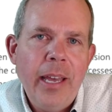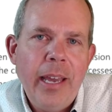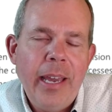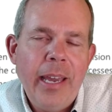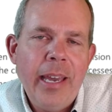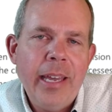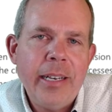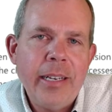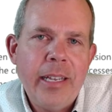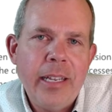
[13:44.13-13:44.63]

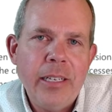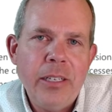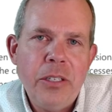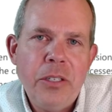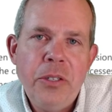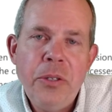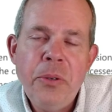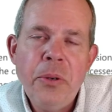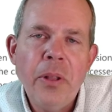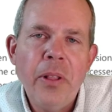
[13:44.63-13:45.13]
and can
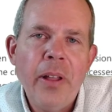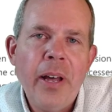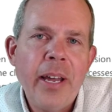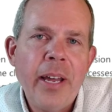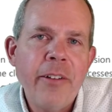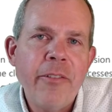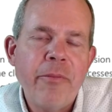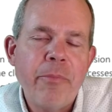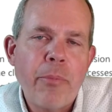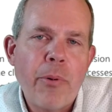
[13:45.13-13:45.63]
do a
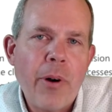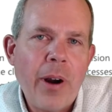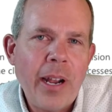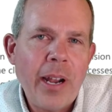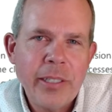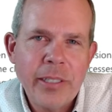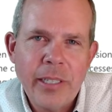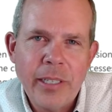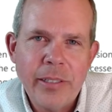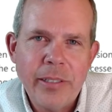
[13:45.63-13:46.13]
lot of
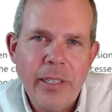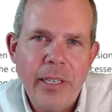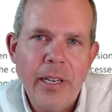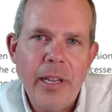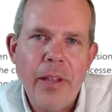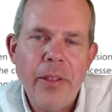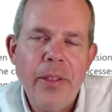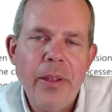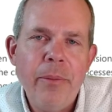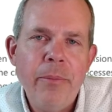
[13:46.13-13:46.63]
processing
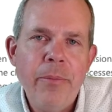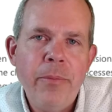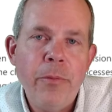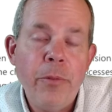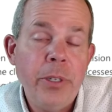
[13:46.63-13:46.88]
on them,